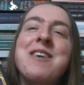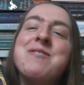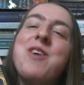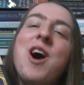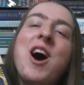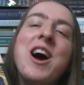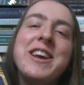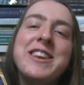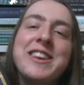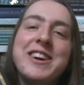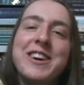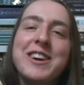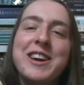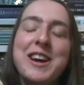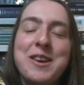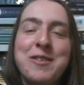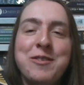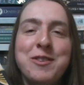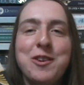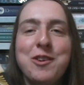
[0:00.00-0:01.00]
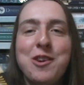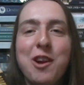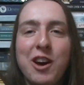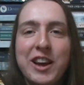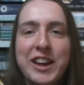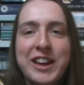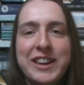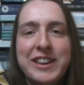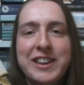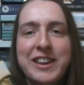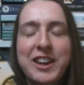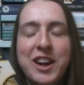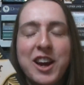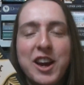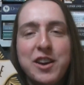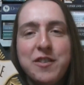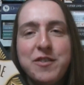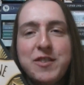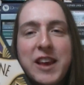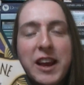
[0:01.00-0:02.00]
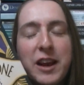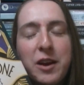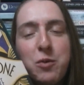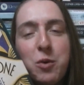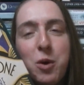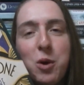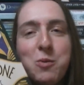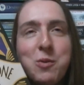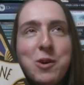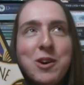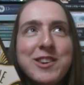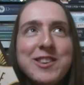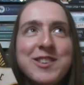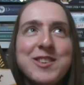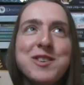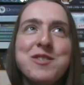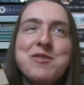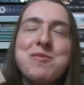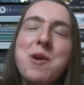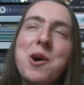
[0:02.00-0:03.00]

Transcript: either if you like the kind of Second World War stuff,